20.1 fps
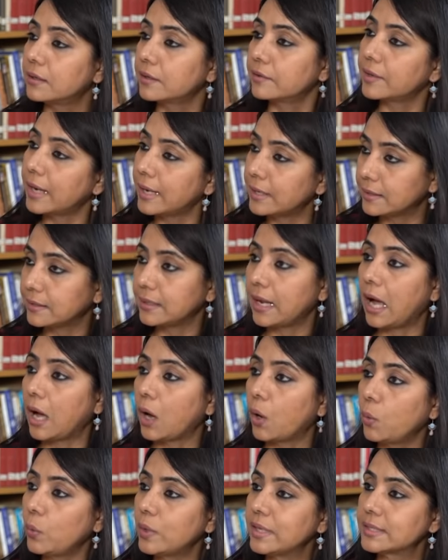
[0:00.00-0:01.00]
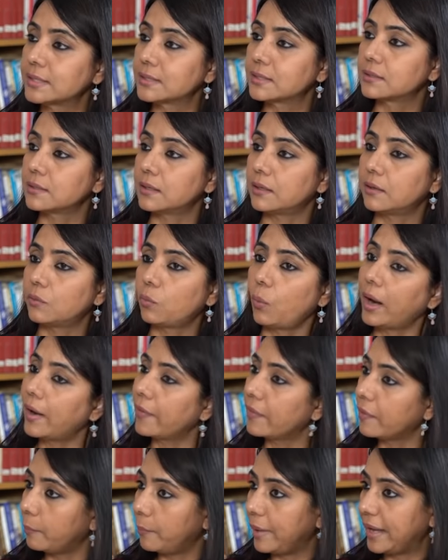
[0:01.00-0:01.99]
right now is one
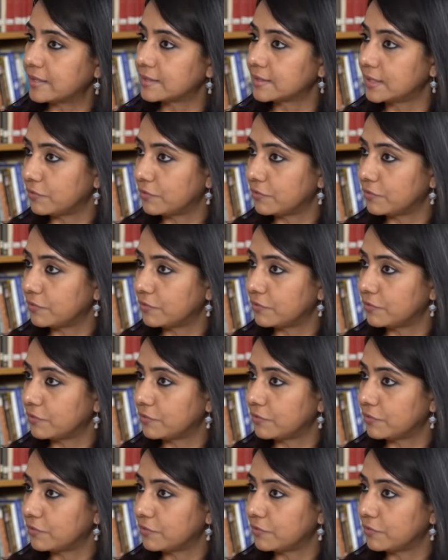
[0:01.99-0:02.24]
of the best